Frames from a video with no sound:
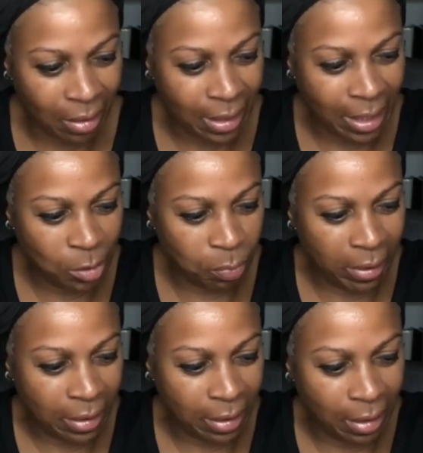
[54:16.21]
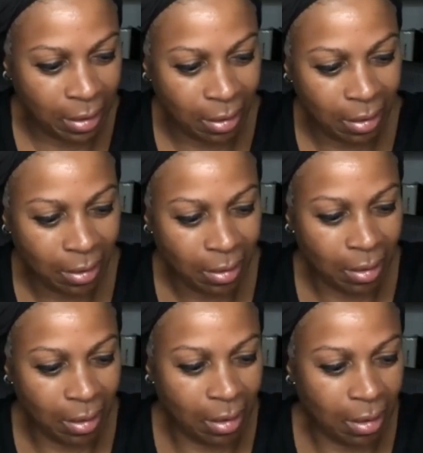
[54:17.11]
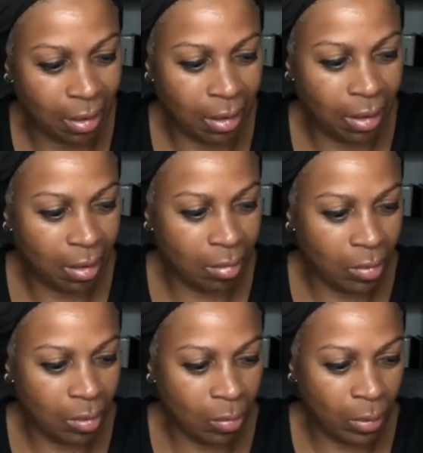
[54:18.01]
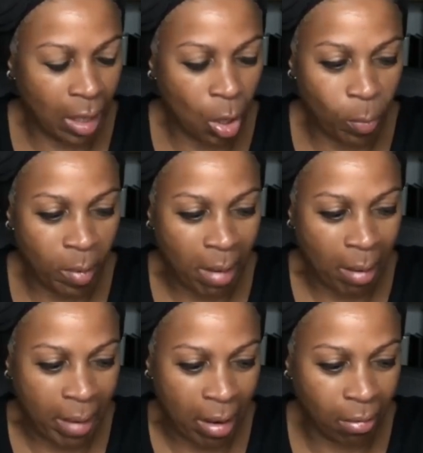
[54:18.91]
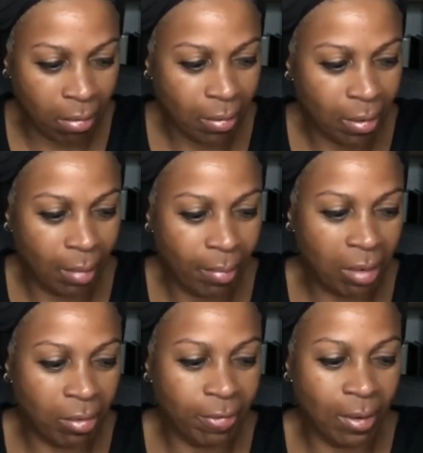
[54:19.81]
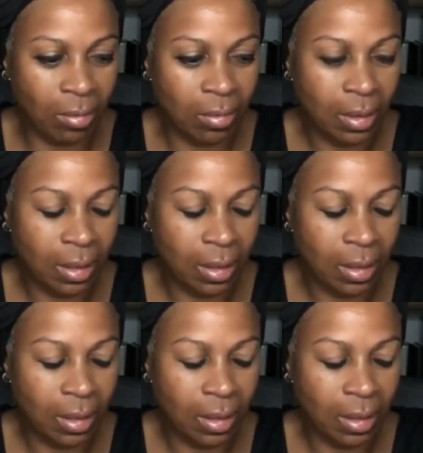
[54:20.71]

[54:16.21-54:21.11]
takes precedence when I open my mouth on a microphone,